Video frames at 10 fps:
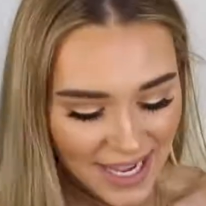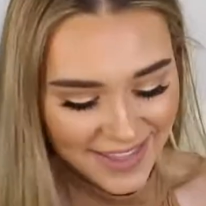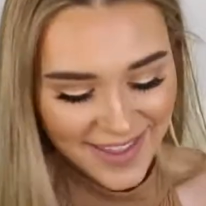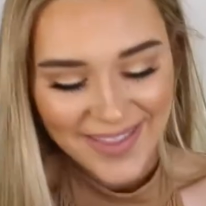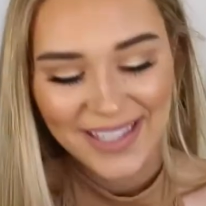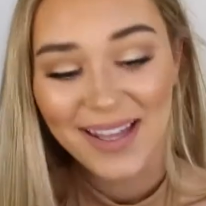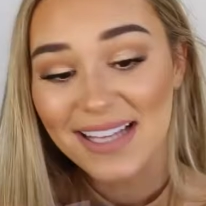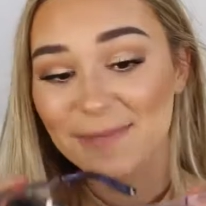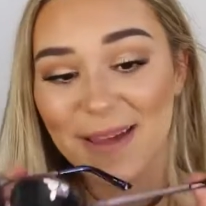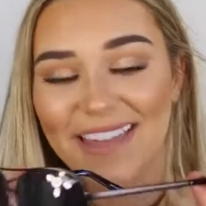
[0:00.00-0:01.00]
And then the
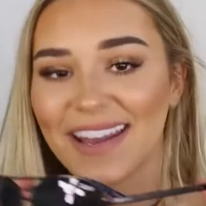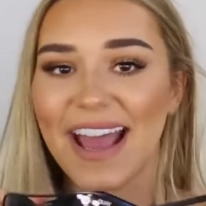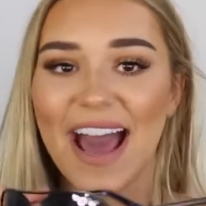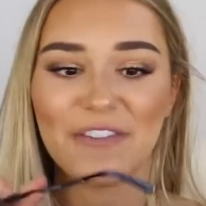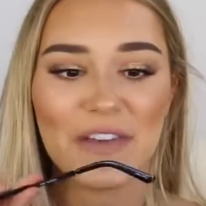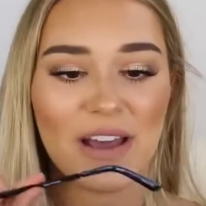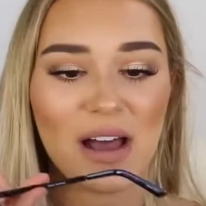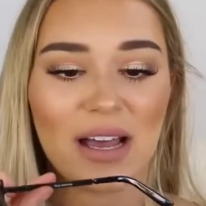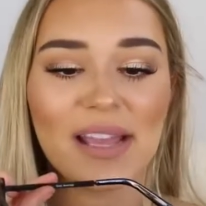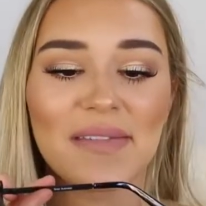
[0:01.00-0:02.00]
last pair that I have
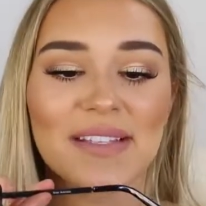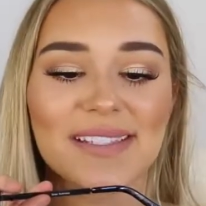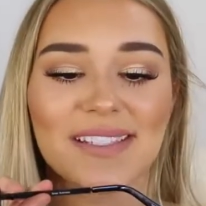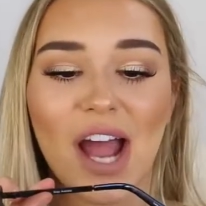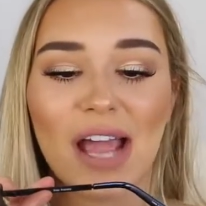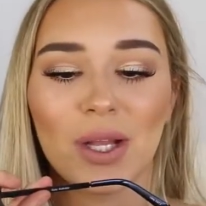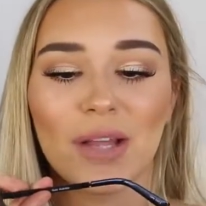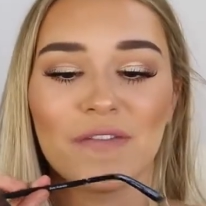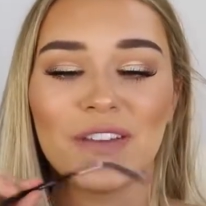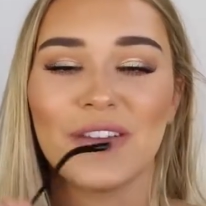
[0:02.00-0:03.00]
here in the style
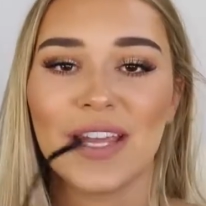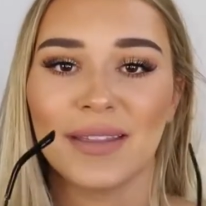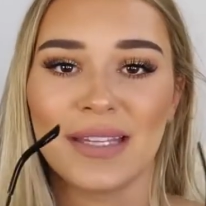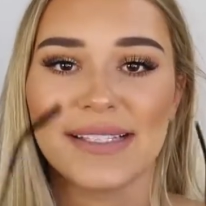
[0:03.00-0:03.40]
Vivian.